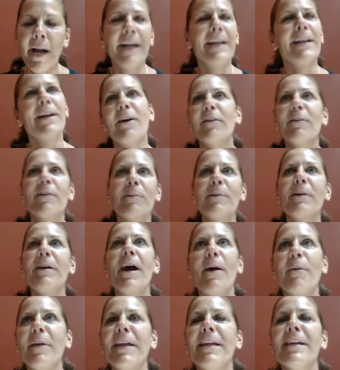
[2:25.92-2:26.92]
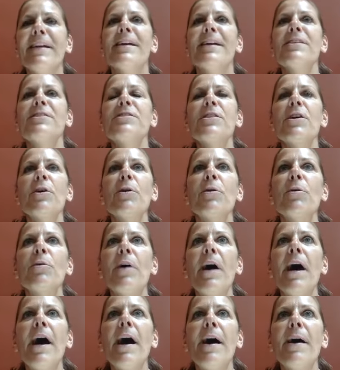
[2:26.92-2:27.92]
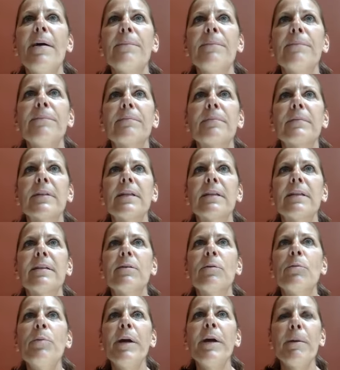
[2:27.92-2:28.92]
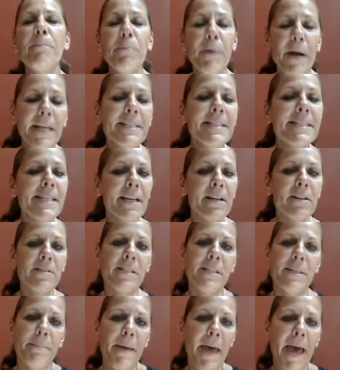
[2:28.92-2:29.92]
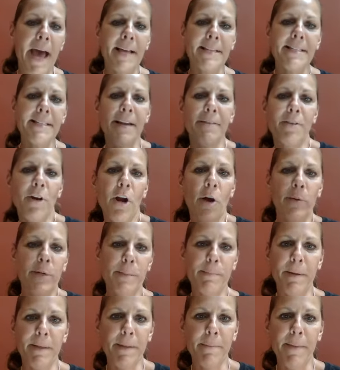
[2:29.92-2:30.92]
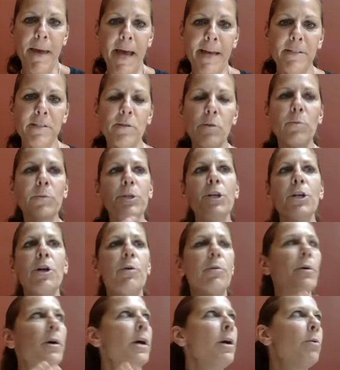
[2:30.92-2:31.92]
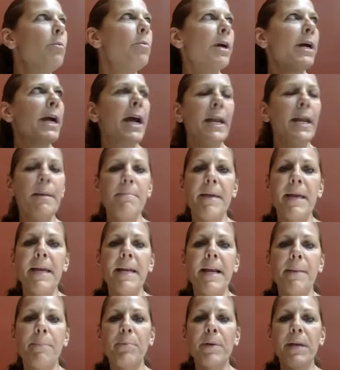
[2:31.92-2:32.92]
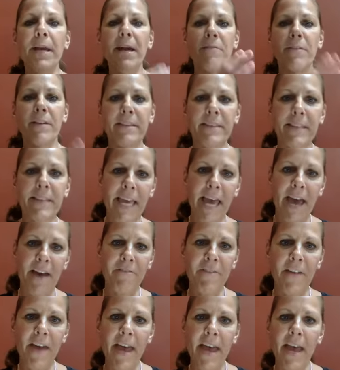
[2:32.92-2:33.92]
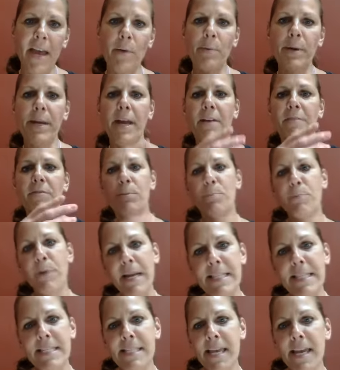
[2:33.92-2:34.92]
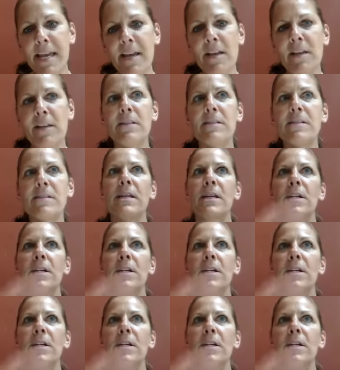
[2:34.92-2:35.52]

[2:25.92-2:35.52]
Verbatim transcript: I know, where are we? So um where bread sales in the past haven't always been the best. So, you know, we're kind of made up. We have the cafe, we have the bread sales,